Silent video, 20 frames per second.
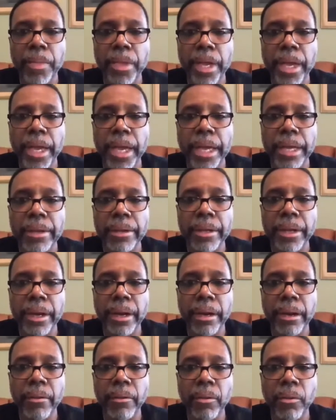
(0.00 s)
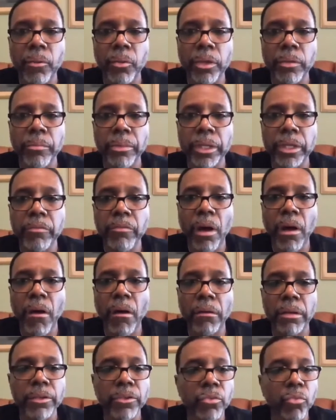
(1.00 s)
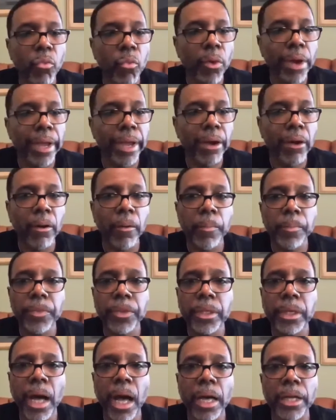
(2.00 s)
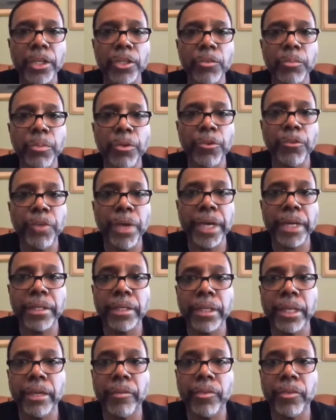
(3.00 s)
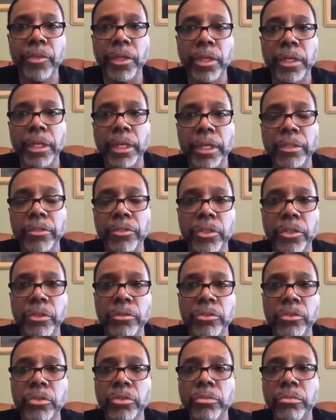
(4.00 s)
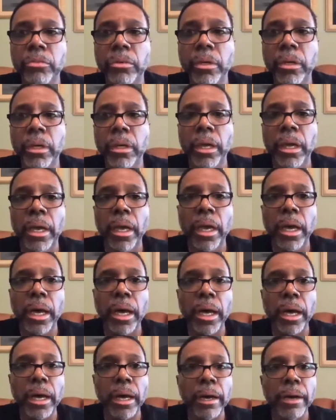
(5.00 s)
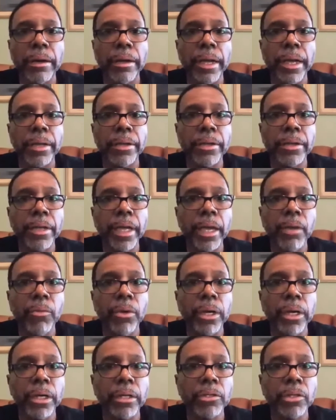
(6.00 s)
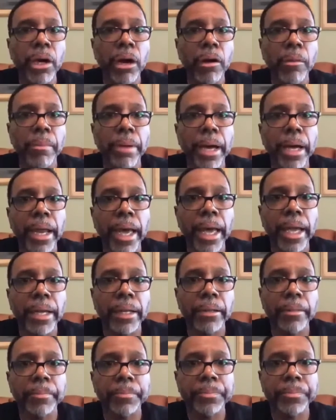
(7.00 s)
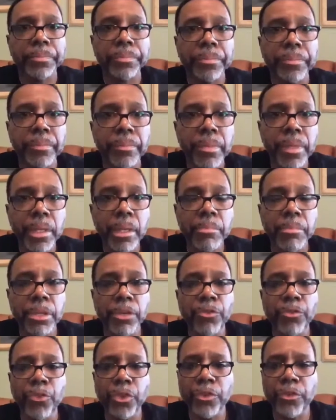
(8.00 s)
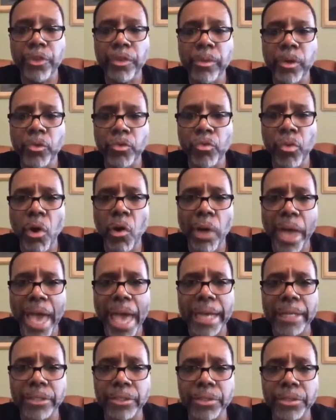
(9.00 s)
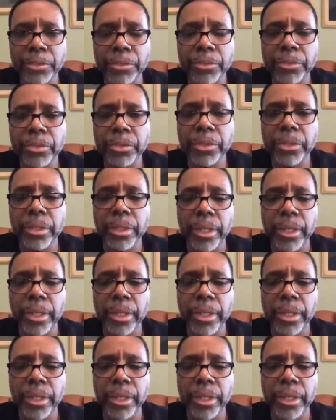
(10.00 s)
And uh, we believe all is well. God is perfecting everything that concerns you. Uh, and today we're going to talk about how to be free from those wrong attitudes.